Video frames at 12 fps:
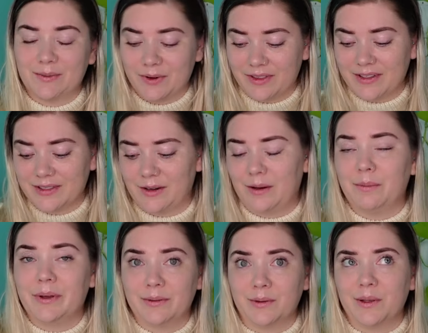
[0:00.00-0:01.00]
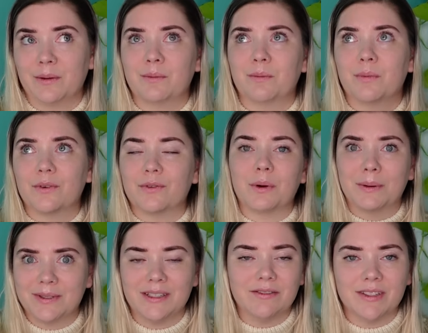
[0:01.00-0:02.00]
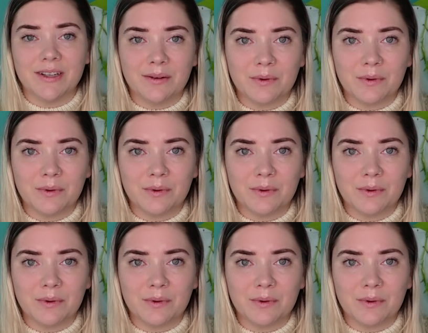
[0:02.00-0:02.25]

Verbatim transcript: where things started pilling before I was even done